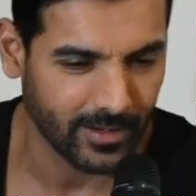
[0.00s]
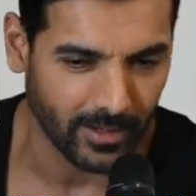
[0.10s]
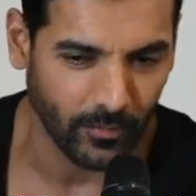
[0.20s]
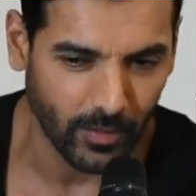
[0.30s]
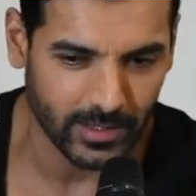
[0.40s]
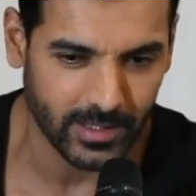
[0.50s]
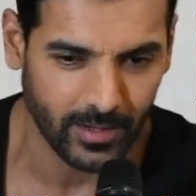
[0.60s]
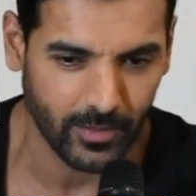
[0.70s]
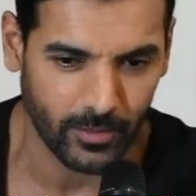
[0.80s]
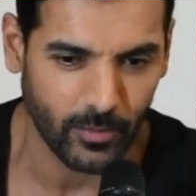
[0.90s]
the first
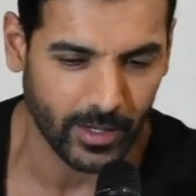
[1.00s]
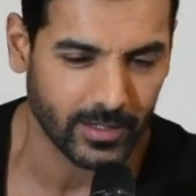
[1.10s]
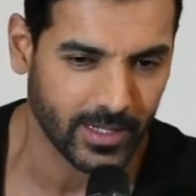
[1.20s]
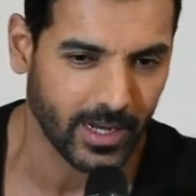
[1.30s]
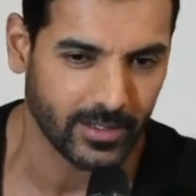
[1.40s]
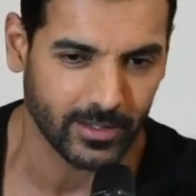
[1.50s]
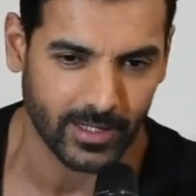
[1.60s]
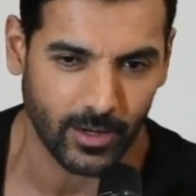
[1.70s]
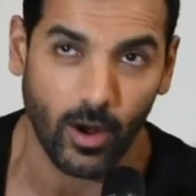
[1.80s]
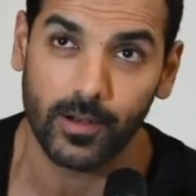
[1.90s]
thing we do when you're scared is you
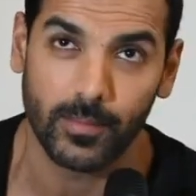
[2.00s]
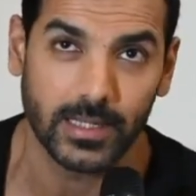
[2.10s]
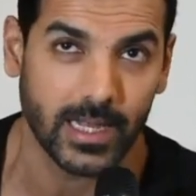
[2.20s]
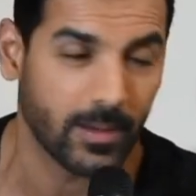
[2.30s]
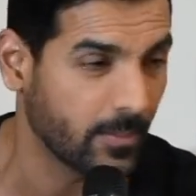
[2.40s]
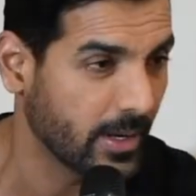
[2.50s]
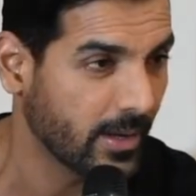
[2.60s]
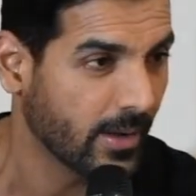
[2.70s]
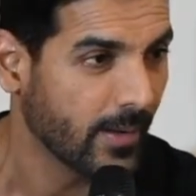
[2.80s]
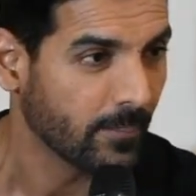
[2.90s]
say, "God, please help me.